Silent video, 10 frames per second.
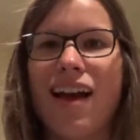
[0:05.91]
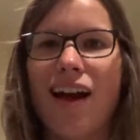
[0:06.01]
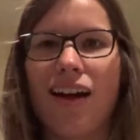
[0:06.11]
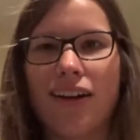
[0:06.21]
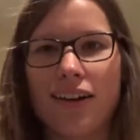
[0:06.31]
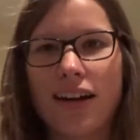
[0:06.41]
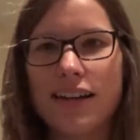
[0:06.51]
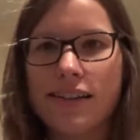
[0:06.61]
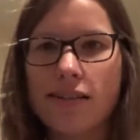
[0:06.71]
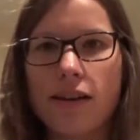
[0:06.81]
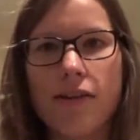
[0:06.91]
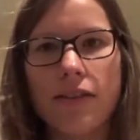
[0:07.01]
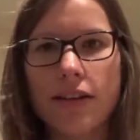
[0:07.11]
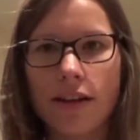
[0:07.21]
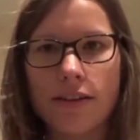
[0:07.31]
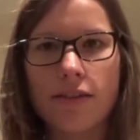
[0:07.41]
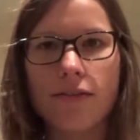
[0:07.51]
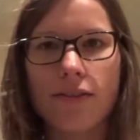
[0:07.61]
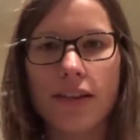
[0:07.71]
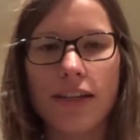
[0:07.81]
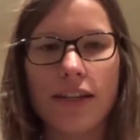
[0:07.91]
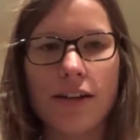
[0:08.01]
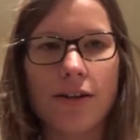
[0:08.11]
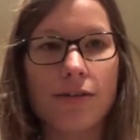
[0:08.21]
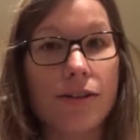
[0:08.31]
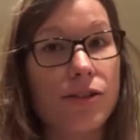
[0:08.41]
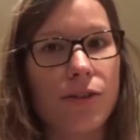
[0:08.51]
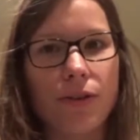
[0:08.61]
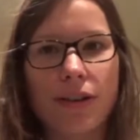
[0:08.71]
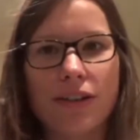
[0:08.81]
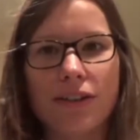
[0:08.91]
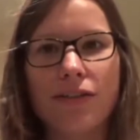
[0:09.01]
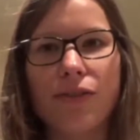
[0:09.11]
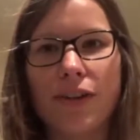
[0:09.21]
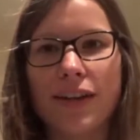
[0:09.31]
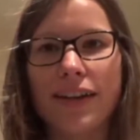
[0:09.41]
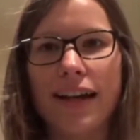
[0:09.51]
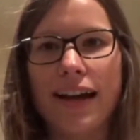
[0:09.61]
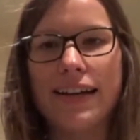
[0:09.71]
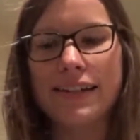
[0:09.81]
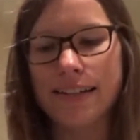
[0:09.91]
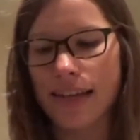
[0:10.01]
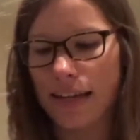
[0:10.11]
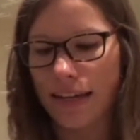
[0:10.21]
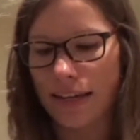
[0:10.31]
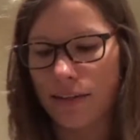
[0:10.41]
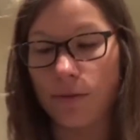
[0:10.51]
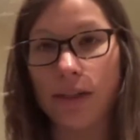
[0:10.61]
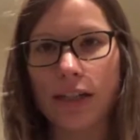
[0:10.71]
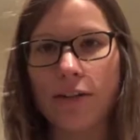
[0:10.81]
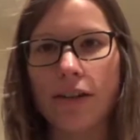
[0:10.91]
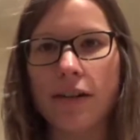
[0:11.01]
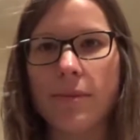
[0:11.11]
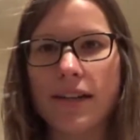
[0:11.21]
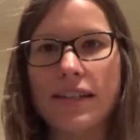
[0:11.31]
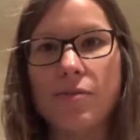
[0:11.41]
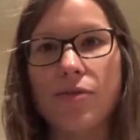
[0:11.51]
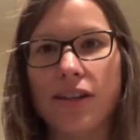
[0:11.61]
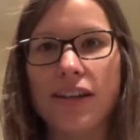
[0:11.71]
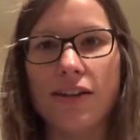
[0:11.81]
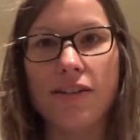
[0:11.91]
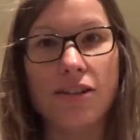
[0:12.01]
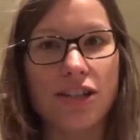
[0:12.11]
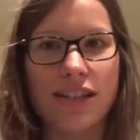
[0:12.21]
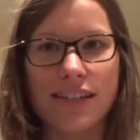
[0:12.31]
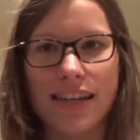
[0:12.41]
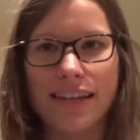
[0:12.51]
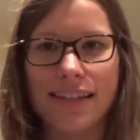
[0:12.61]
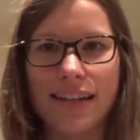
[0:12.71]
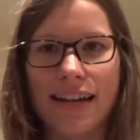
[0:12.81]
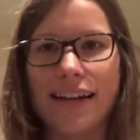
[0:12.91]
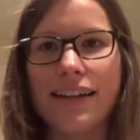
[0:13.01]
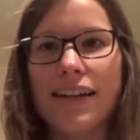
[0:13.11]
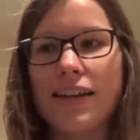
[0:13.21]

Alright, so I have another video tutorial for you guys, and we are going to make some Greek yogurt cheesecake today.